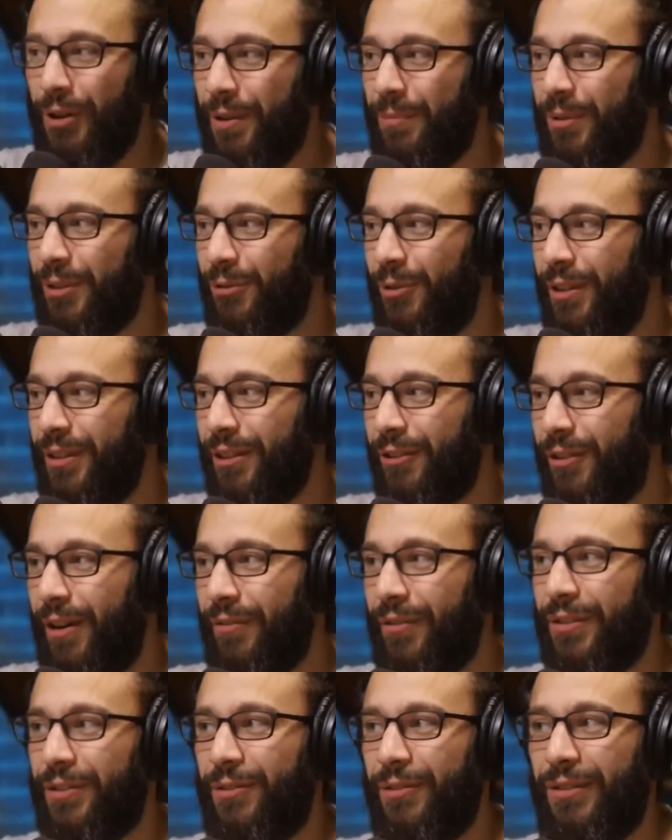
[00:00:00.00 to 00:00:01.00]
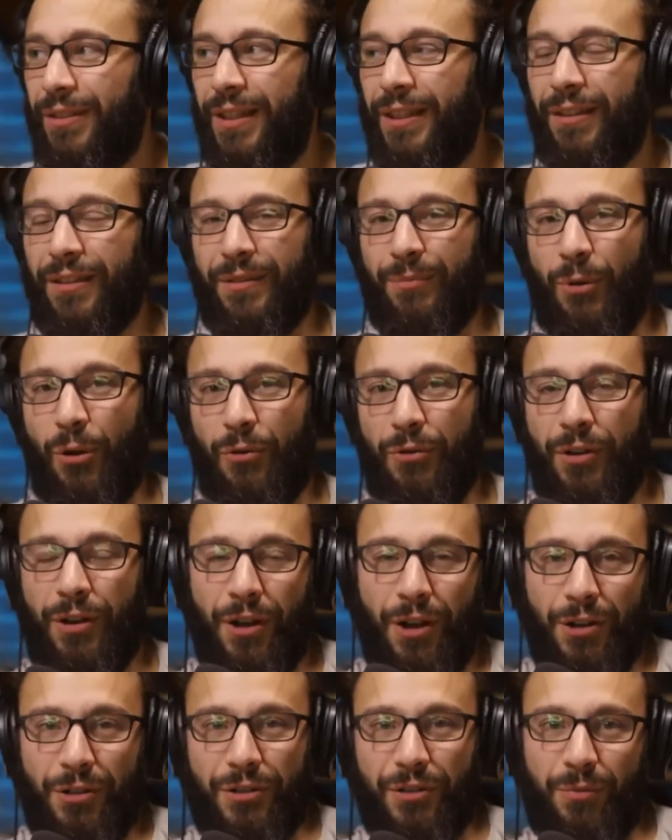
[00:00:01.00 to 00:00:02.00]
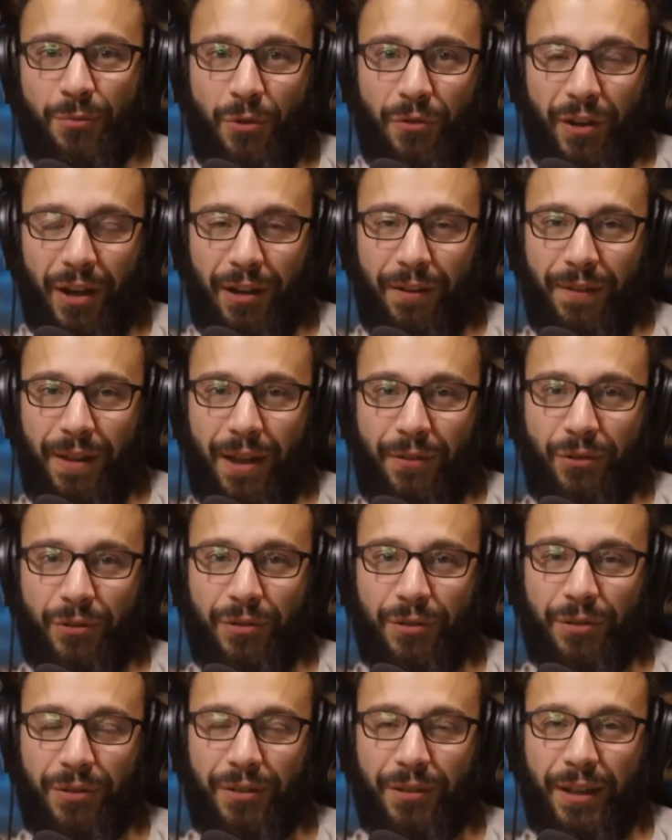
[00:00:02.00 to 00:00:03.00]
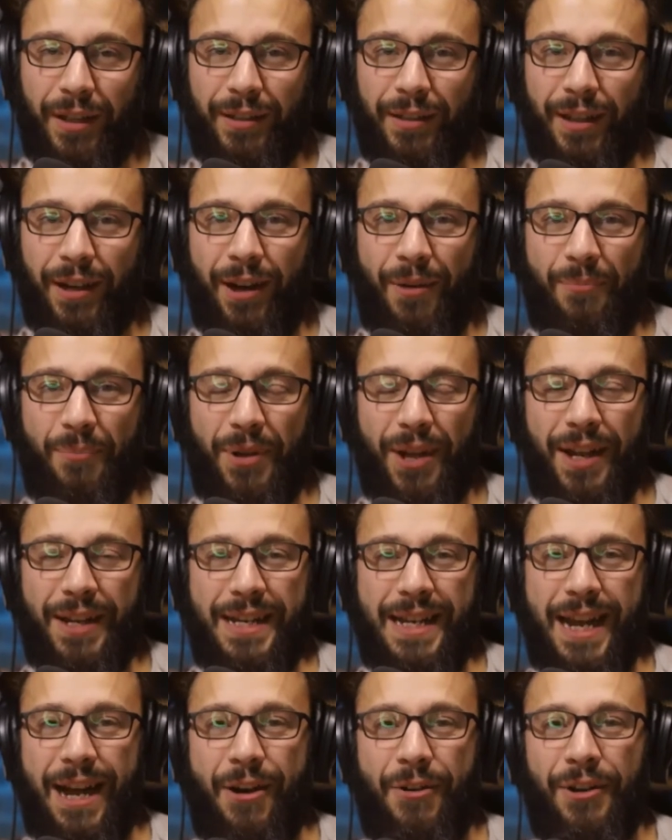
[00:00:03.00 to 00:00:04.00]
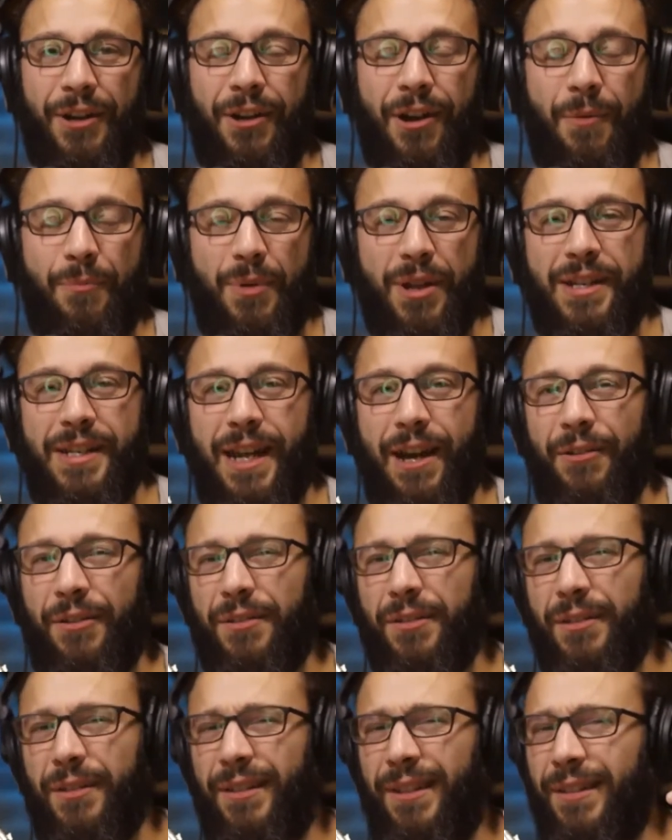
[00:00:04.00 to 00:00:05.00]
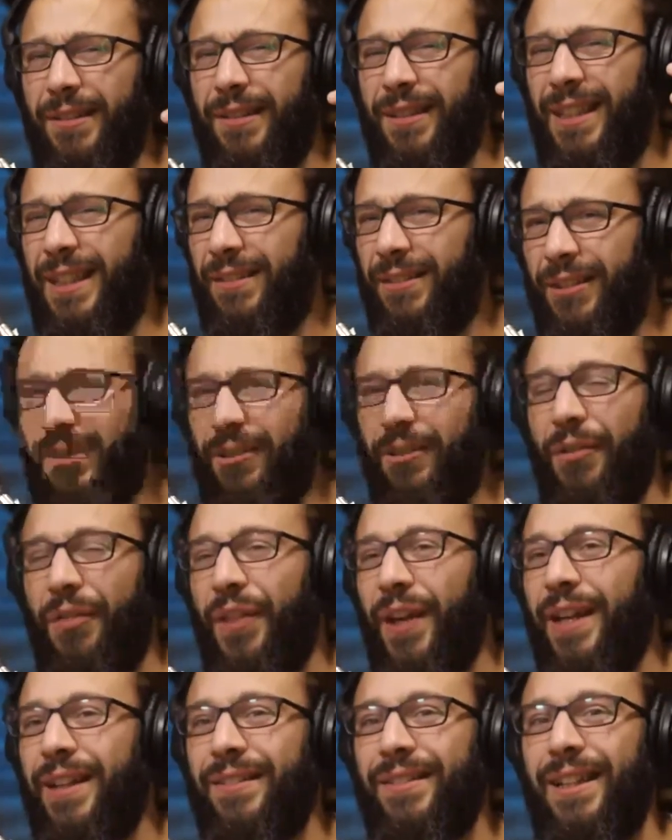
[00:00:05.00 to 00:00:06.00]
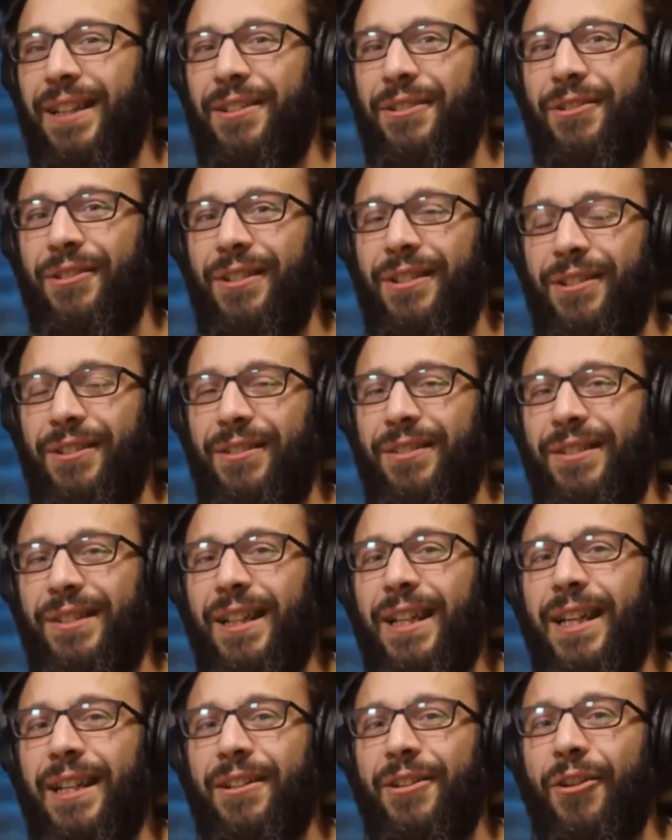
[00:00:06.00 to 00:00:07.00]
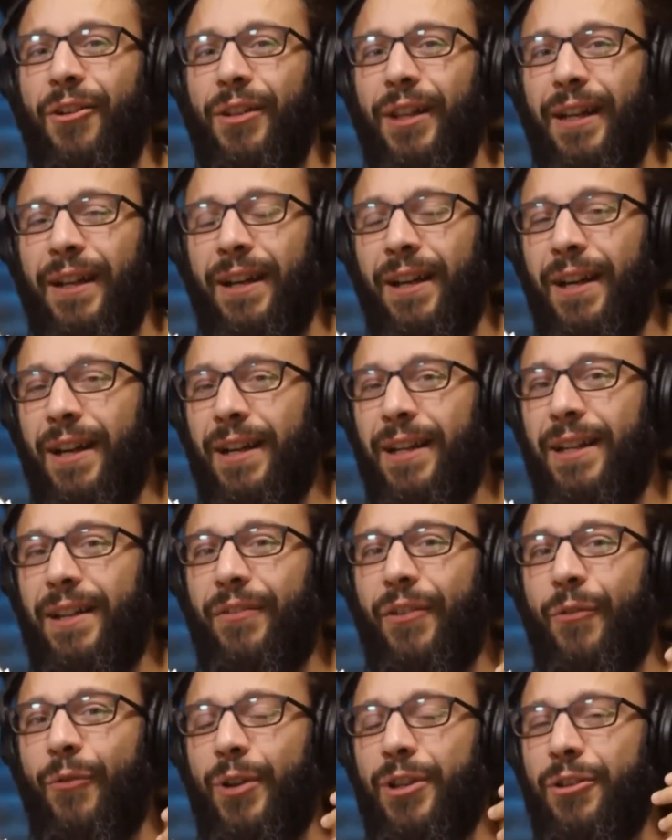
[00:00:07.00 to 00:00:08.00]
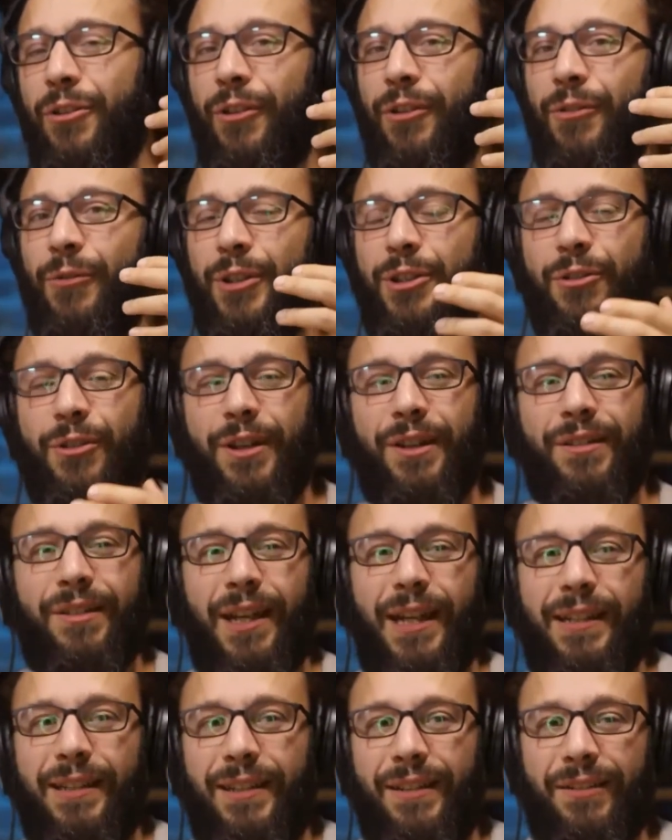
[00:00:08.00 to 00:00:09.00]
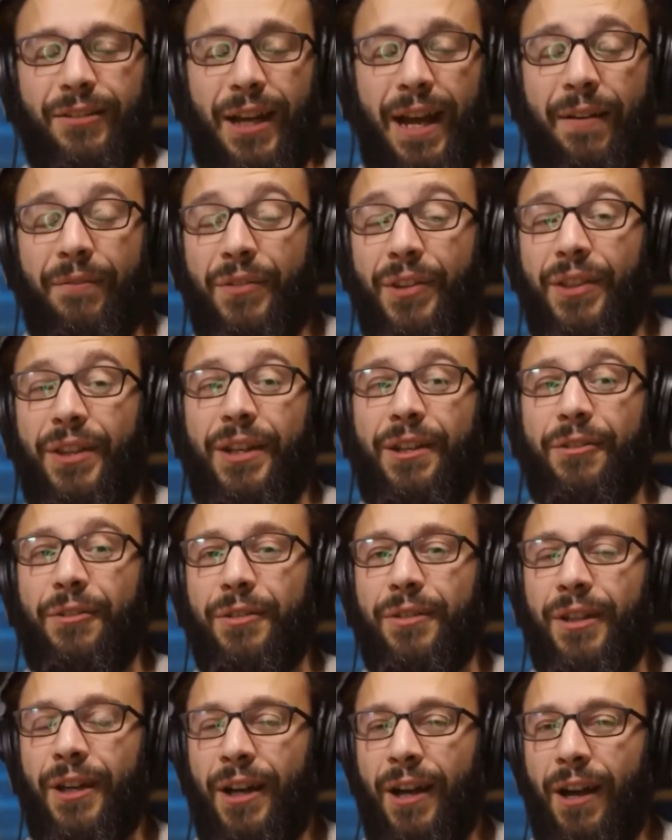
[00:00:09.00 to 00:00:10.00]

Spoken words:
it between the crevice, you see the spoon just moving ever so slightly up and down and up and down. And so these little things that you see, you know, like even when you're inside these amphitheaters,